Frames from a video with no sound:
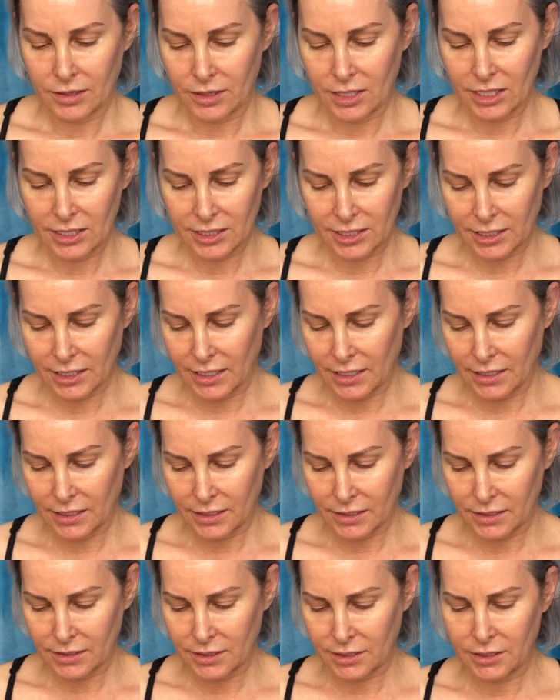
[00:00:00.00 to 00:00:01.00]
This
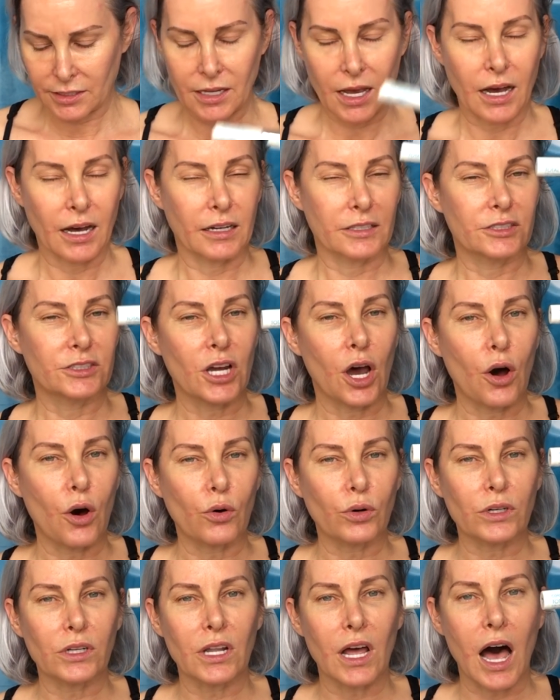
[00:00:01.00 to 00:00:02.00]
is uh,
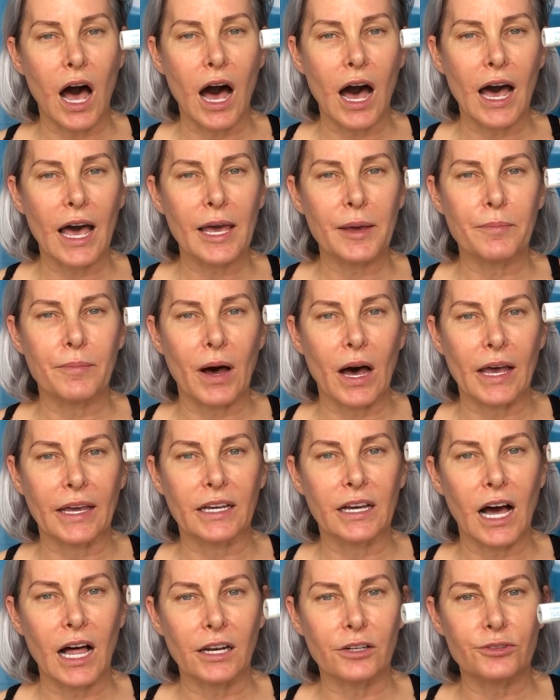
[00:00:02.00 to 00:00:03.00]
Total Eye by
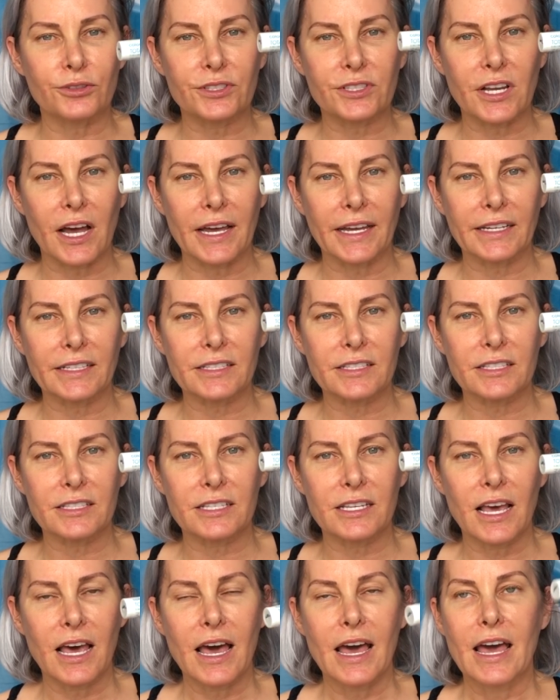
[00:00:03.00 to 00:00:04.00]

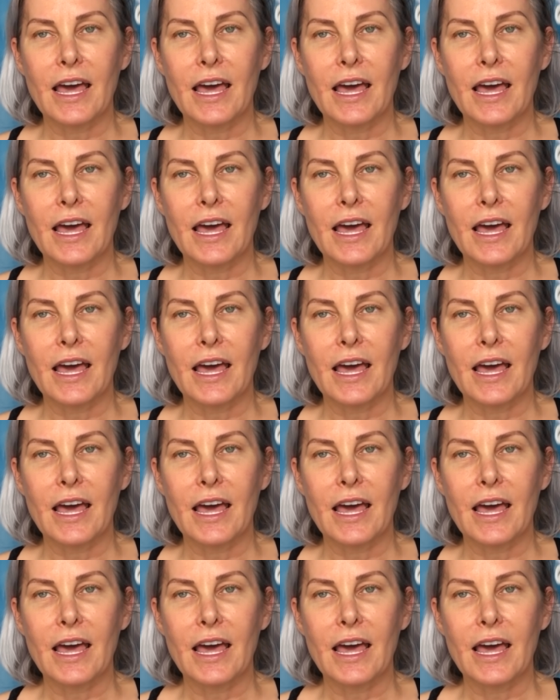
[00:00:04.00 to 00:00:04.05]
Colorescience.